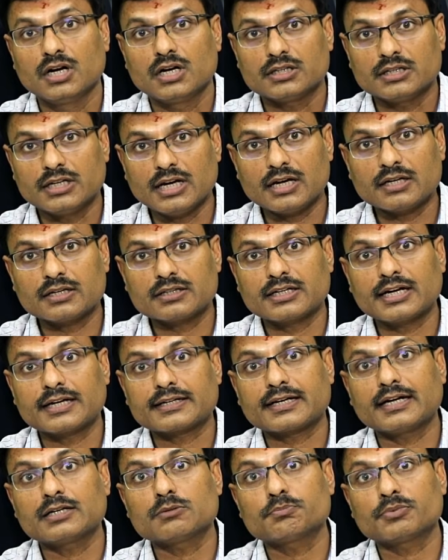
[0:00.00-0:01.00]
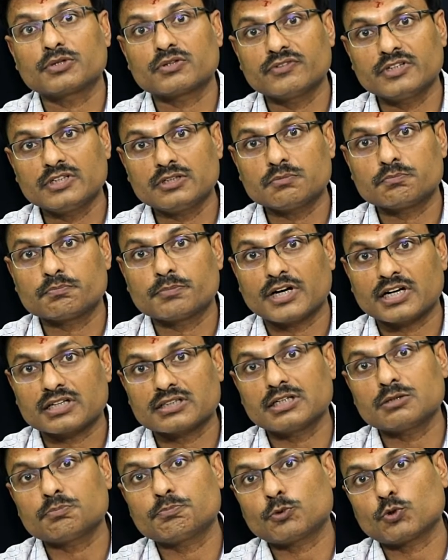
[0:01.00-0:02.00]
that can prevent
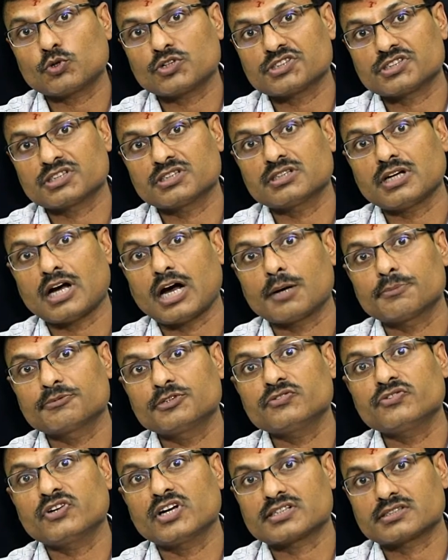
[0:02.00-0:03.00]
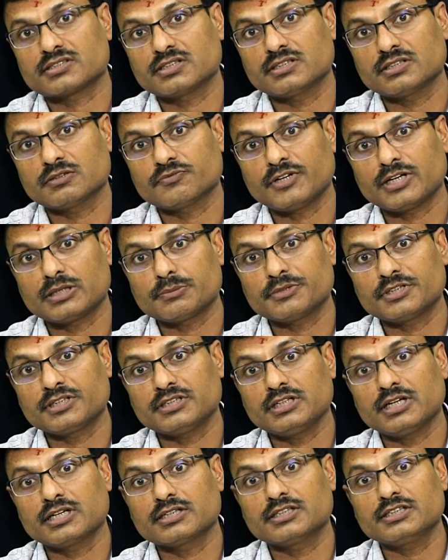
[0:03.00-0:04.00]
further progression of the flexion deformity
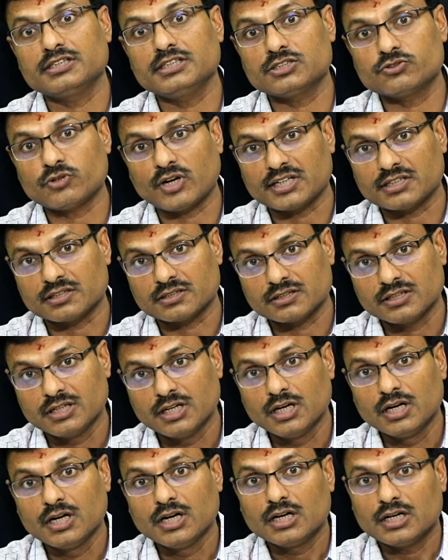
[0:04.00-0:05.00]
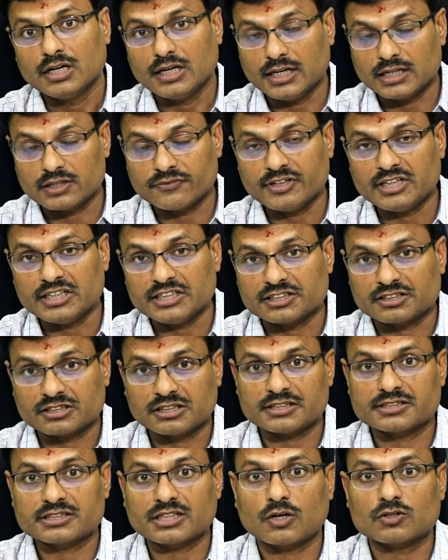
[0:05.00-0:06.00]
at the knee joint. It will
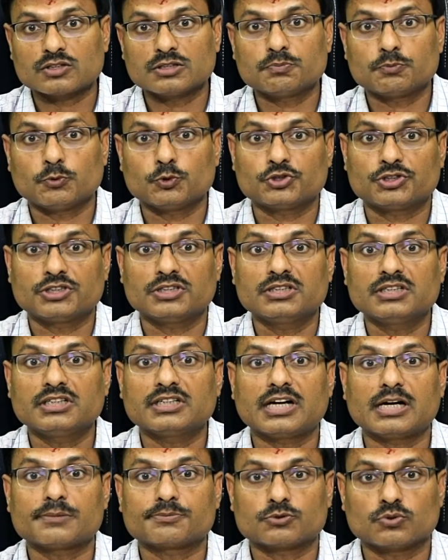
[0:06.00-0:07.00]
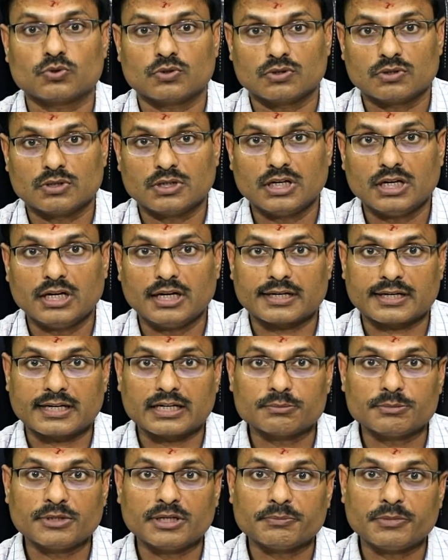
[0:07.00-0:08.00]
stretch out the posterior knee capsule. It
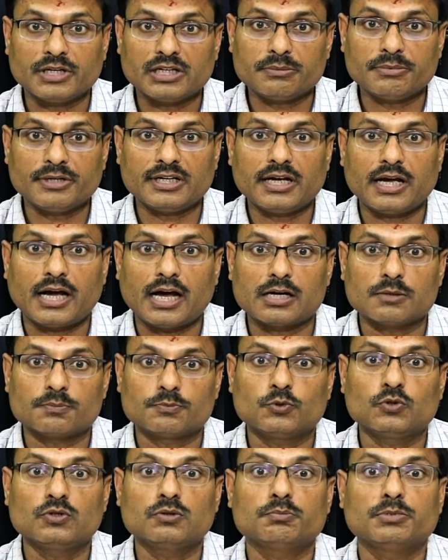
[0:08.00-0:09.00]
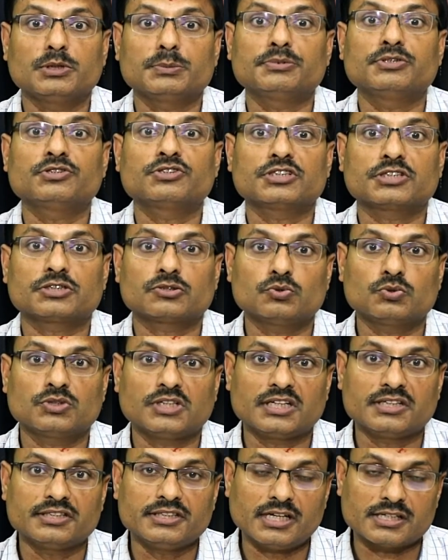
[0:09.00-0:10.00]
can be very helpful between 6 to
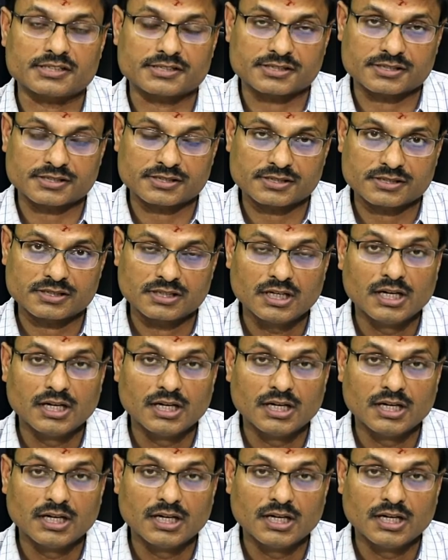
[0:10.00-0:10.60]
10 years.